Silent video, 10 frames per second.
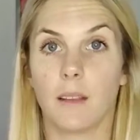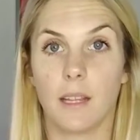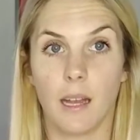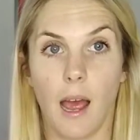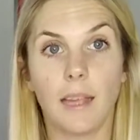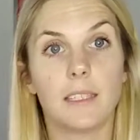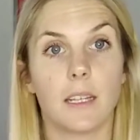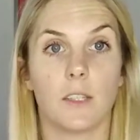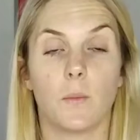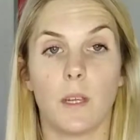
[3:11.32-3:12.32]
the night
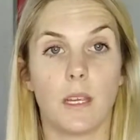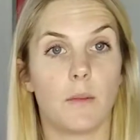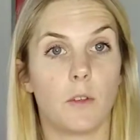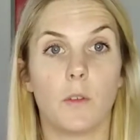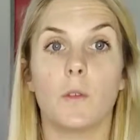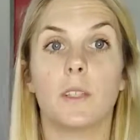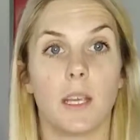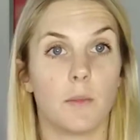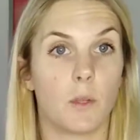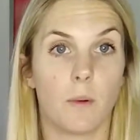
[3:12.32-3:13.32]
as we use
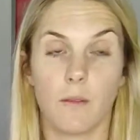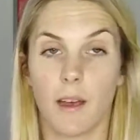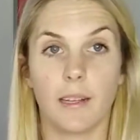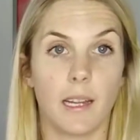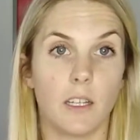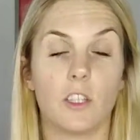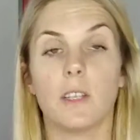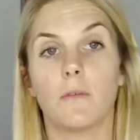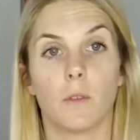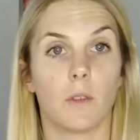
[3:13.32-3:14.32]
them to provide
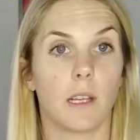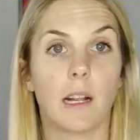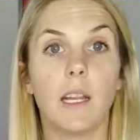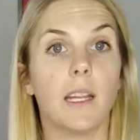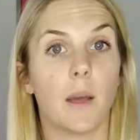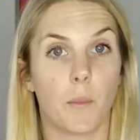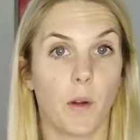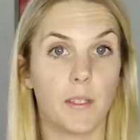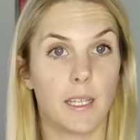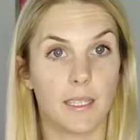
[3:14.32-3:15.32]
energy for the cleanup
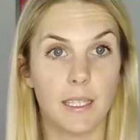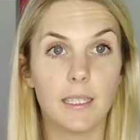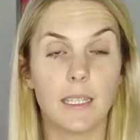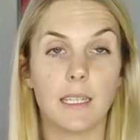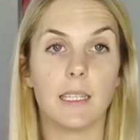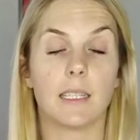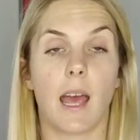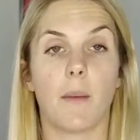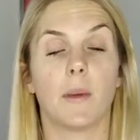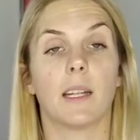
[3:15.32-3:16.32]
processes that need to
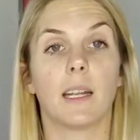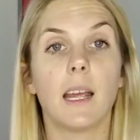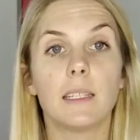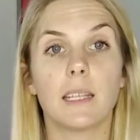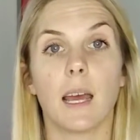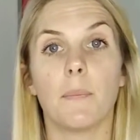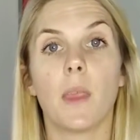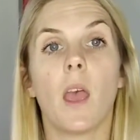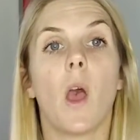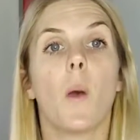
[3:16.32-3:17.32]
happen at nighttime.
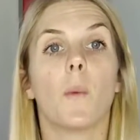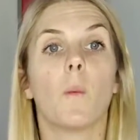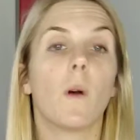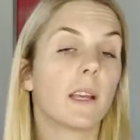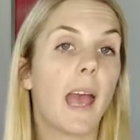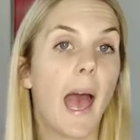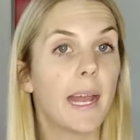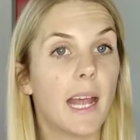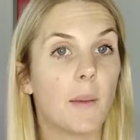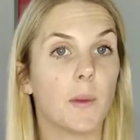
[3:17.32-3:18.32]
But what
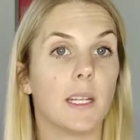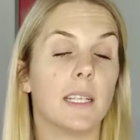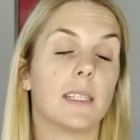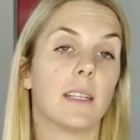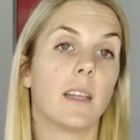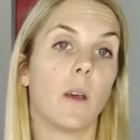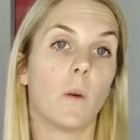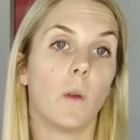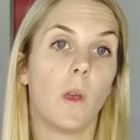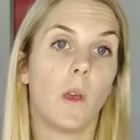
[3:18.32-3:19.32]
can happen is that
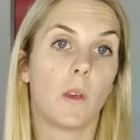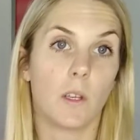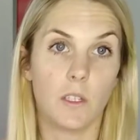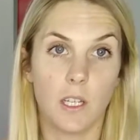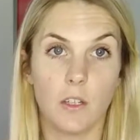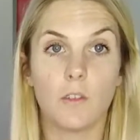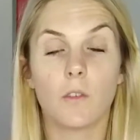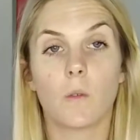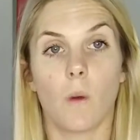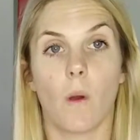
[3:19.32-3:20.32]
they'll continue
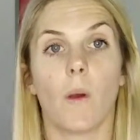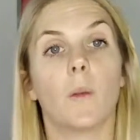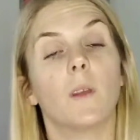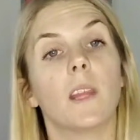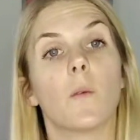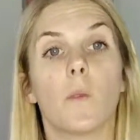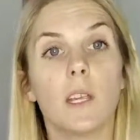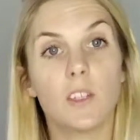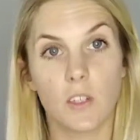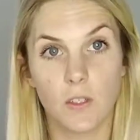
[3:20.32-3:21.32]
to grow, and when they
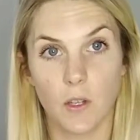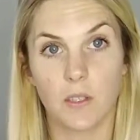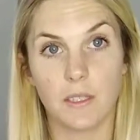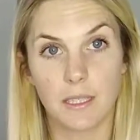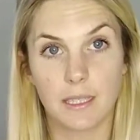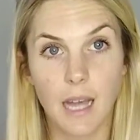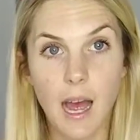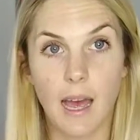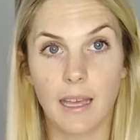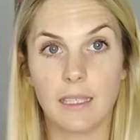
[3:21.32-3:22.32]
reach a certain
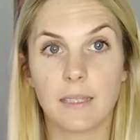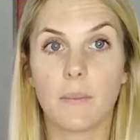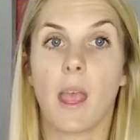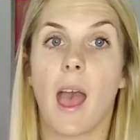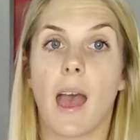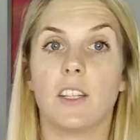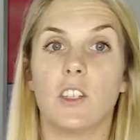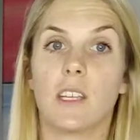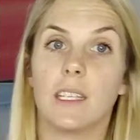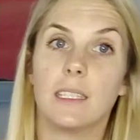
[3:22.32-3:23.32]
size, as
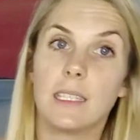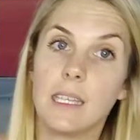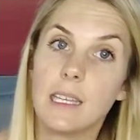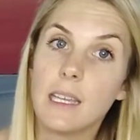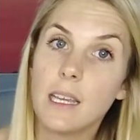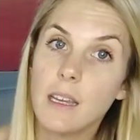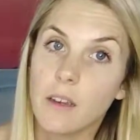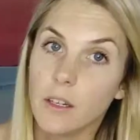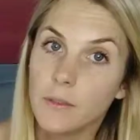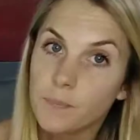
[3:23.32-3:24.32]
you can see
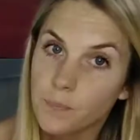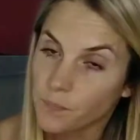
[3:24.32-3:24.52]
here,